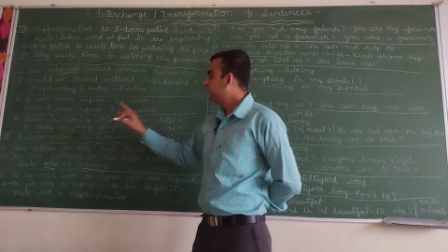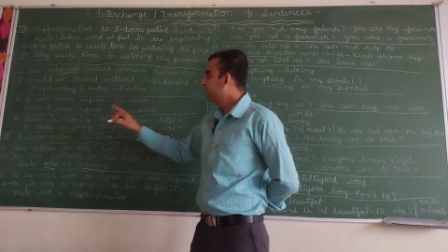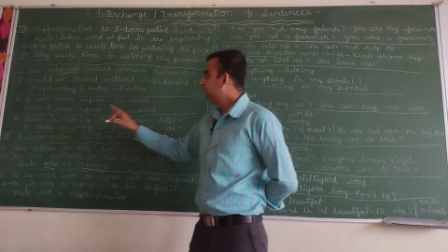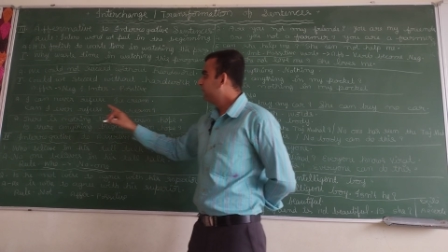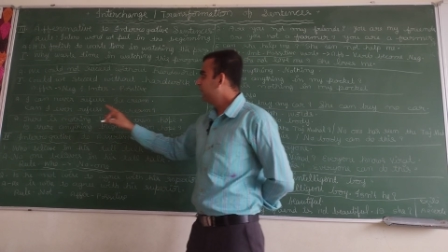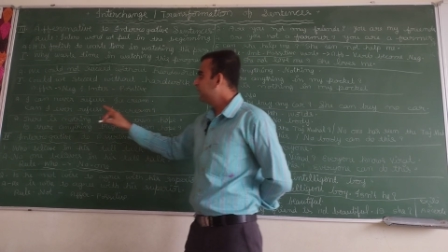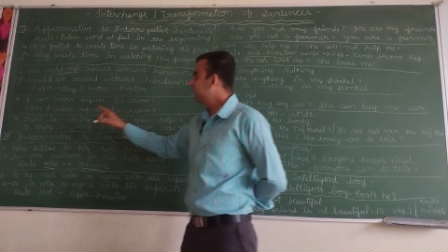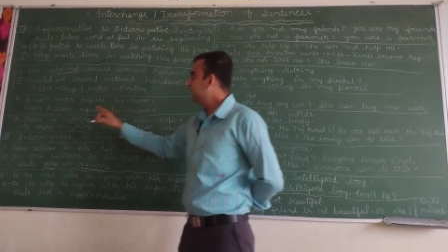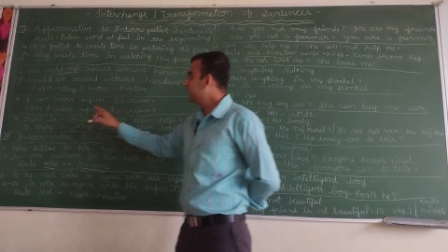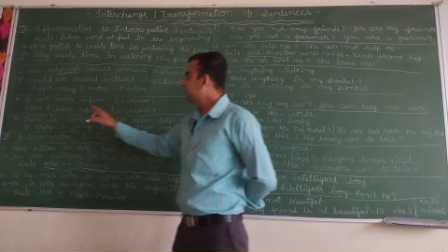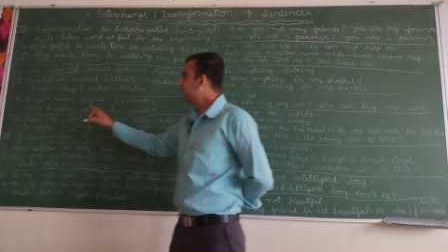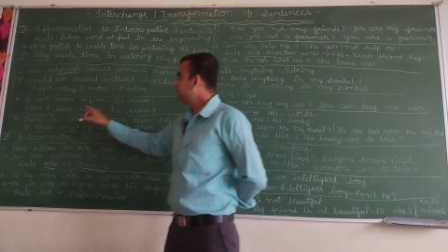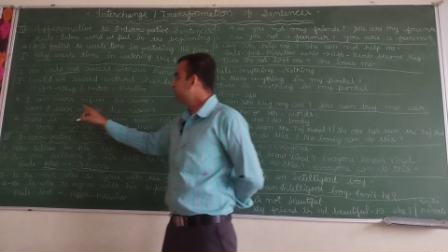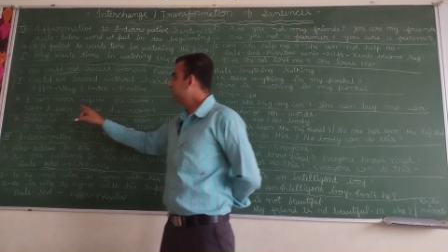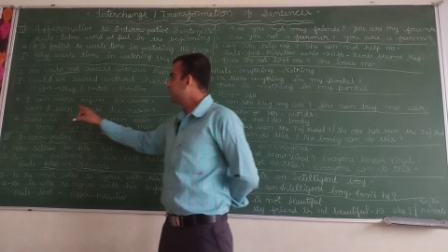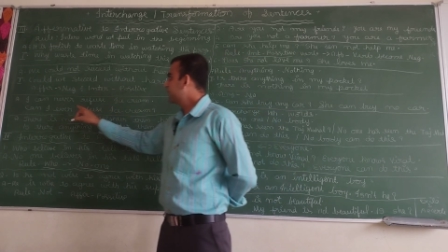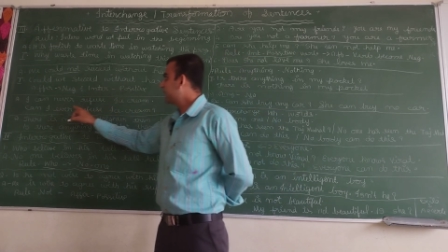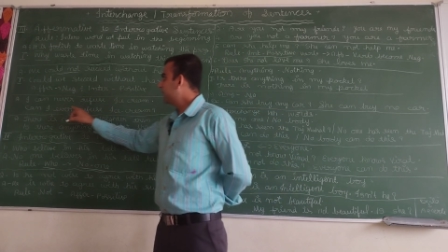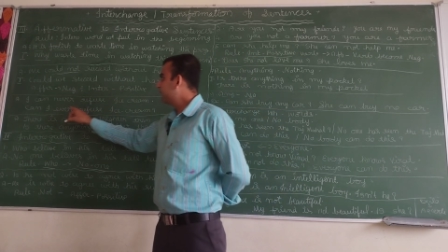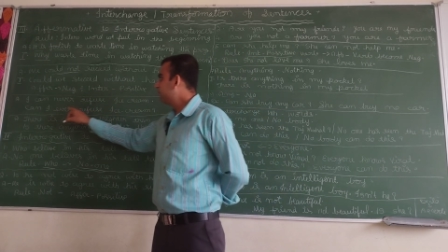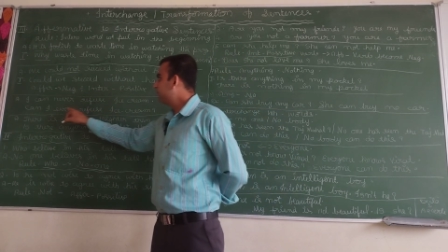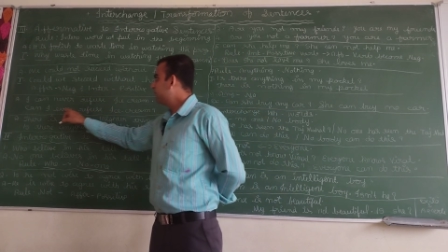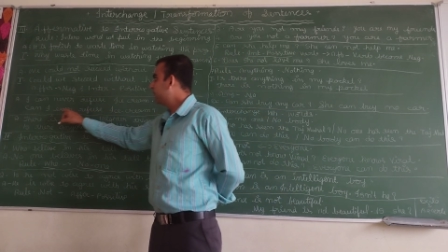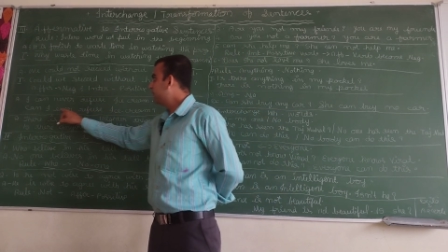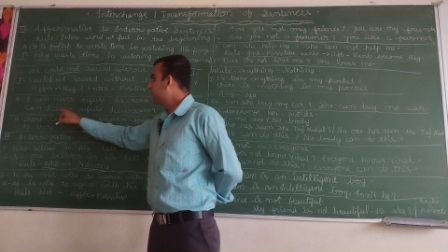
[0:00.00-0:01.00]
When it
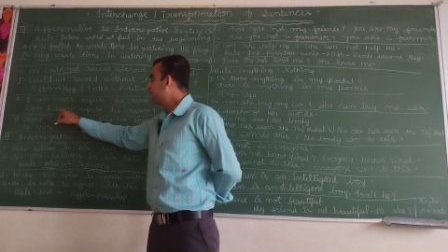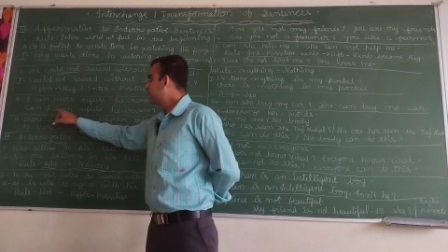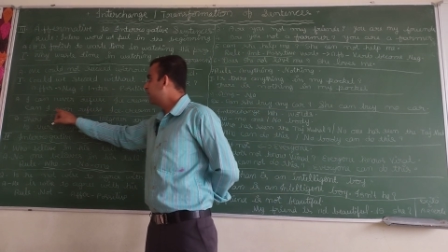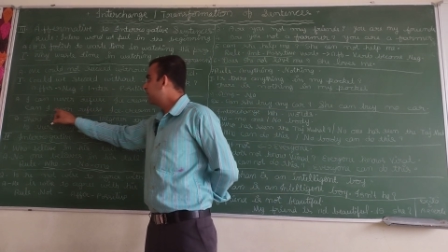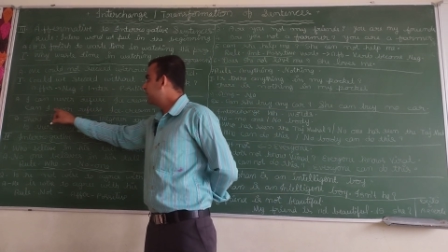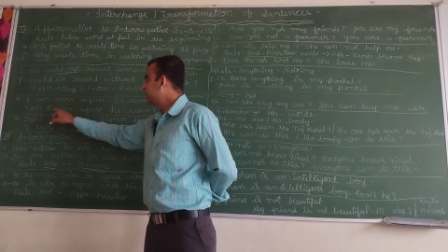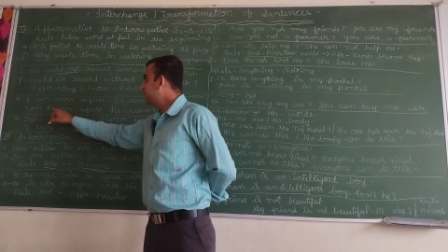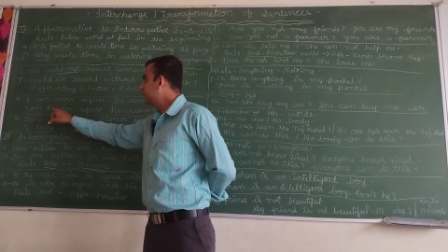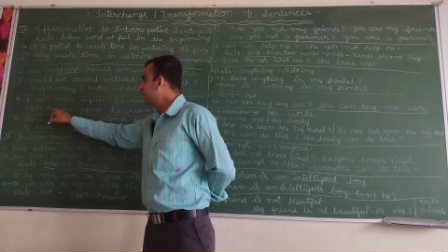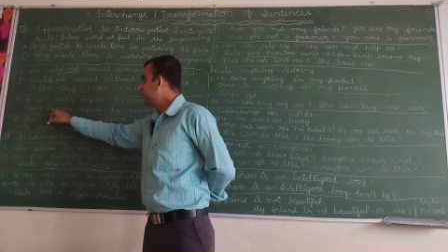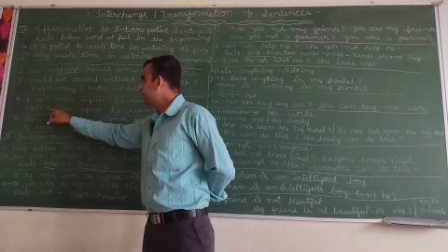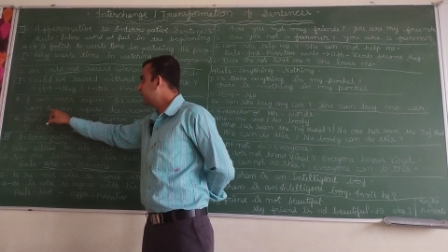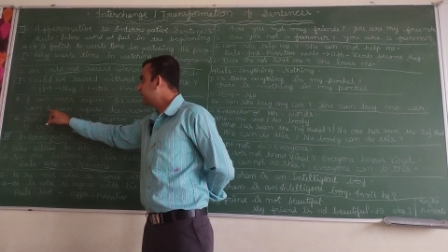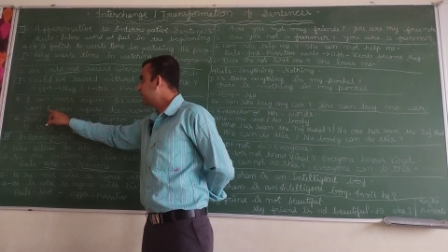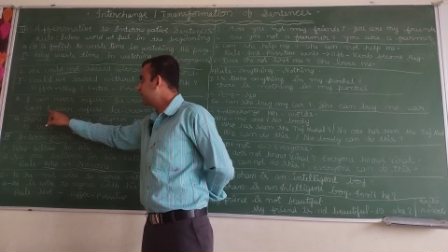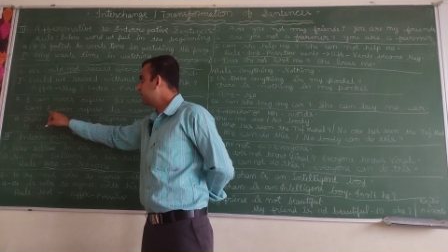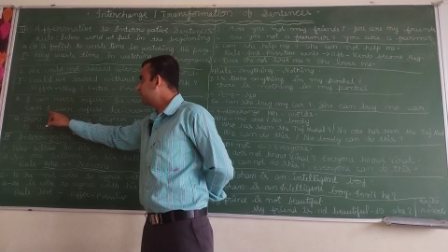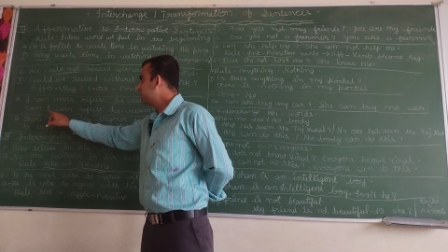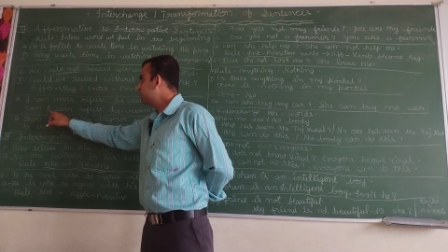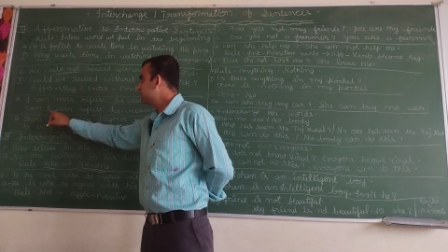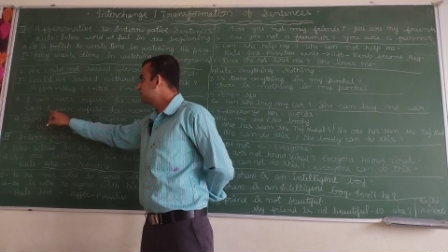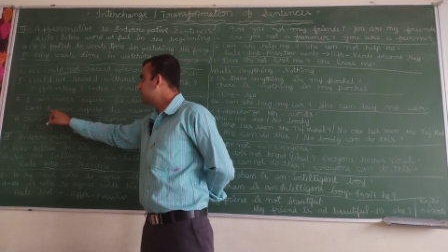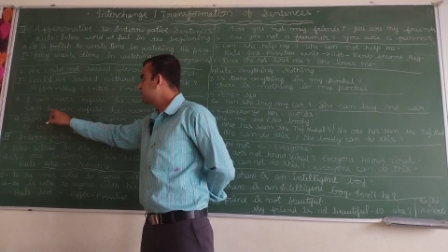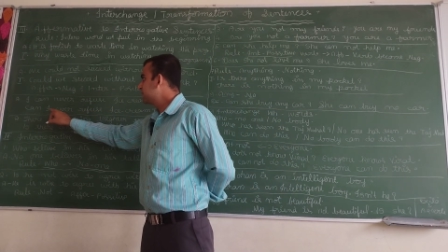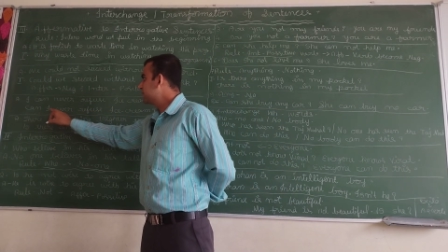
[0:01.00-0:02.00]
become a
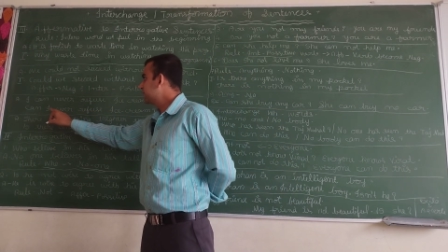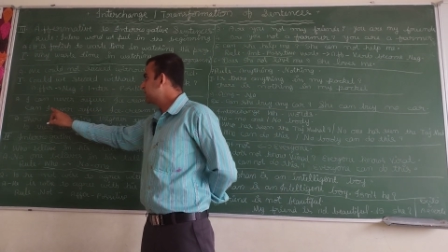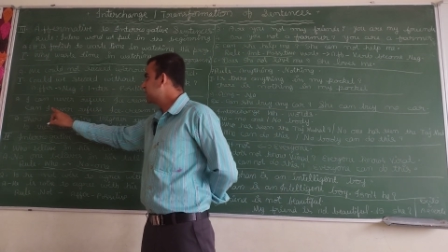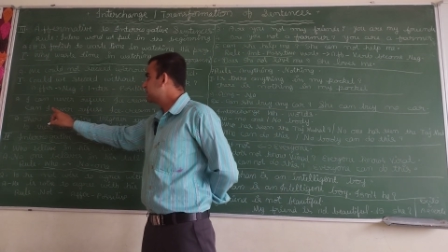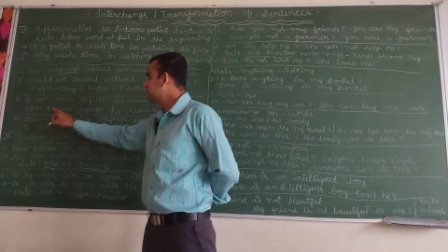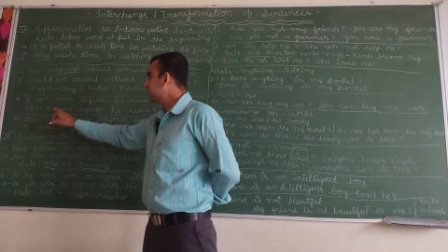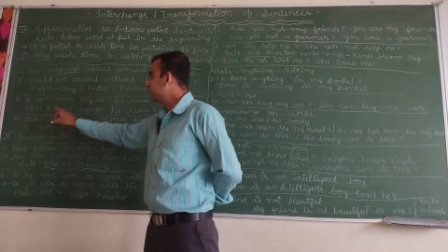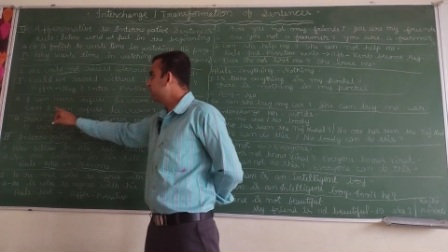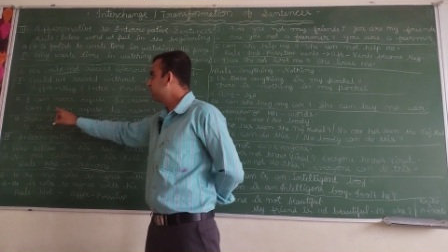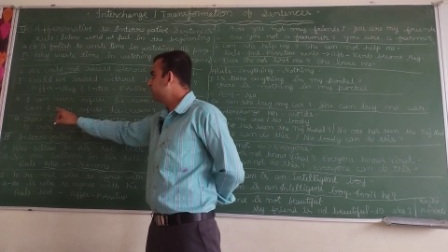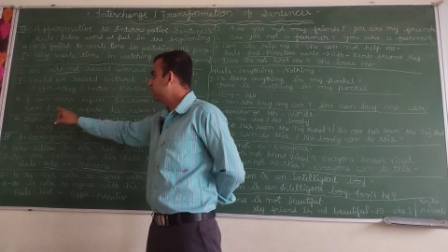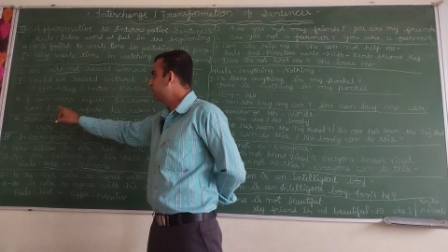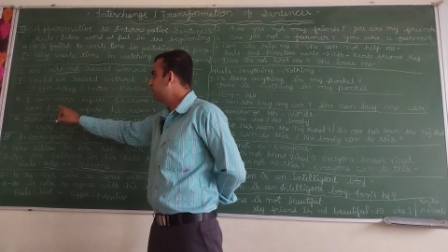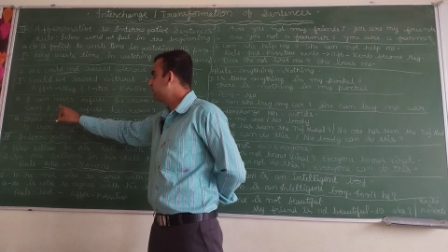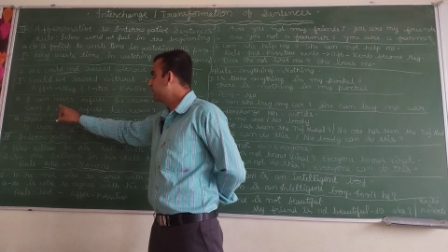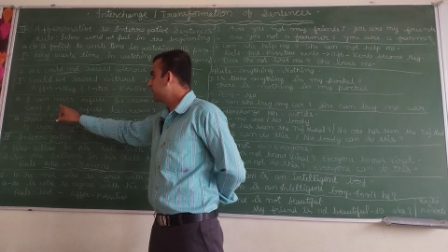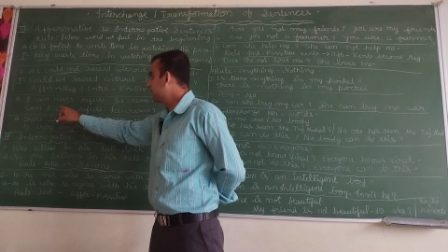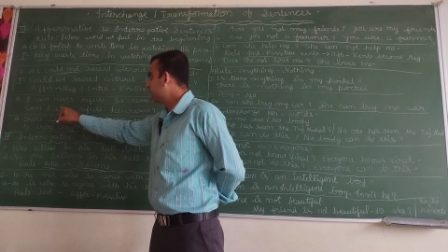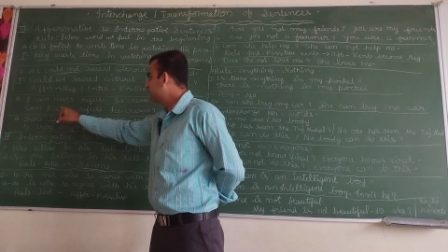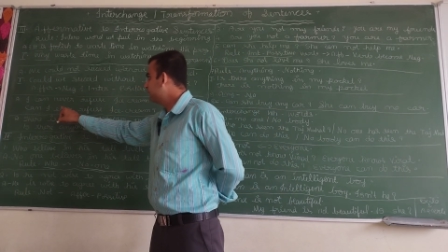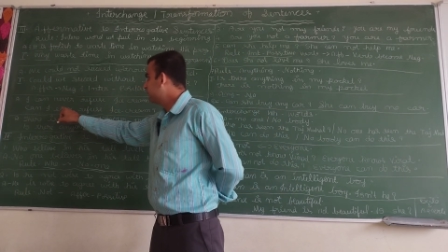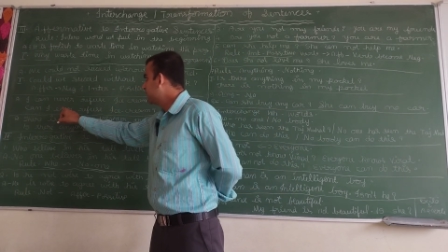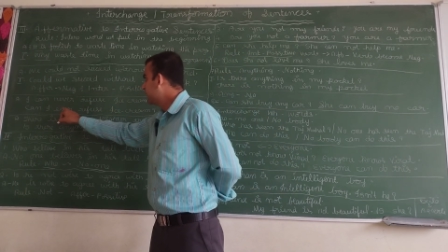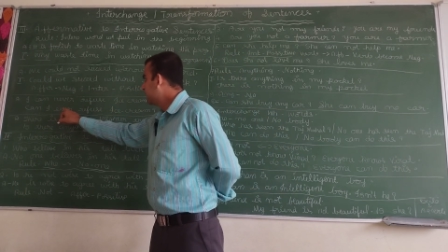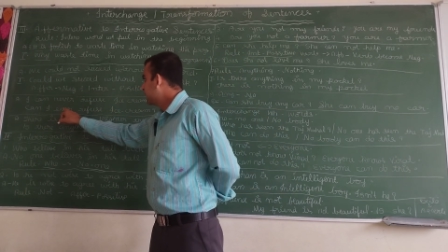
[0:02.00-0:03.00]
interrogative sentence, it will
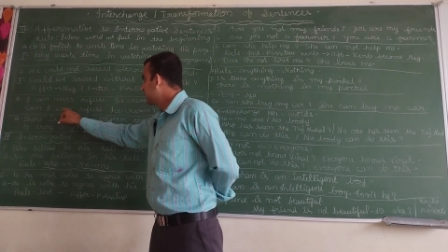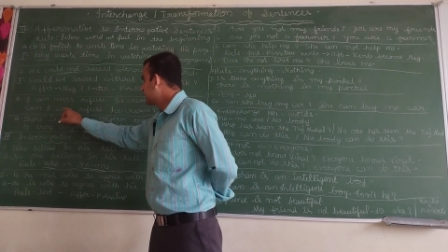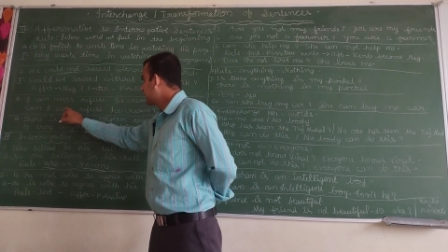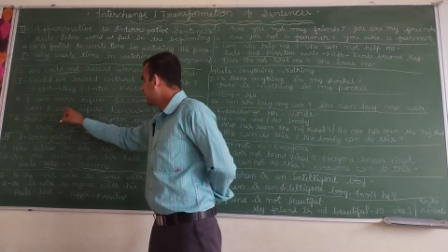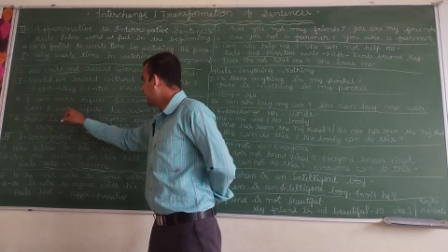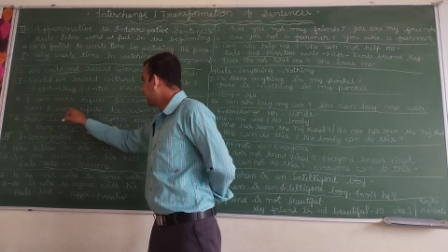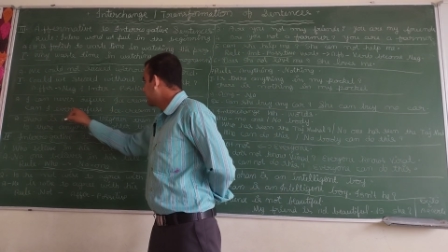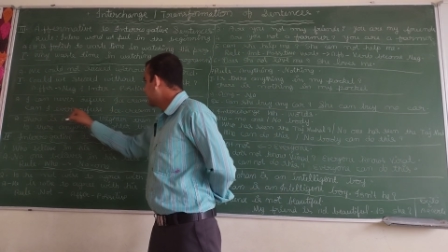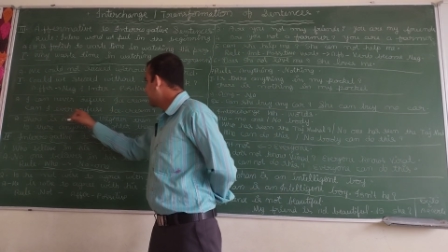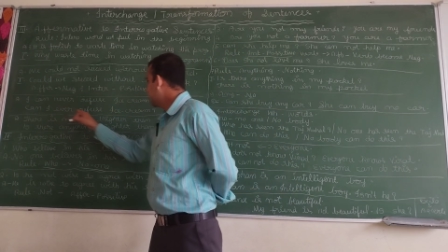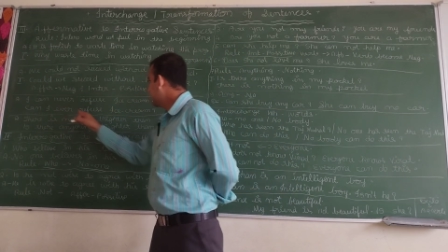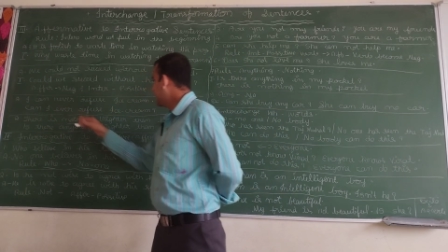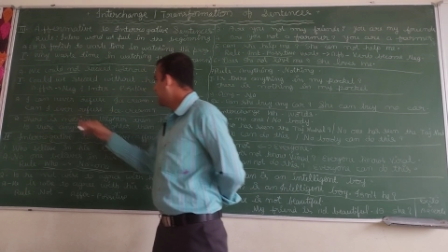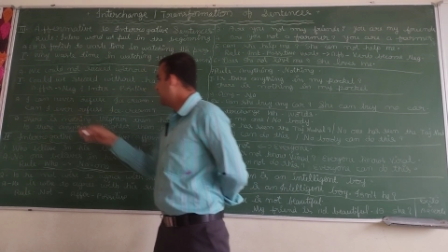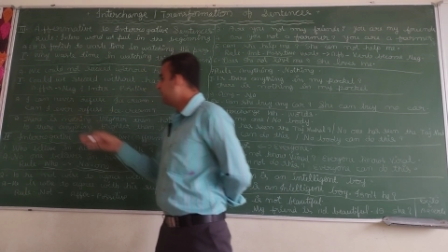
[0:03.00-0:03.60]
become, can I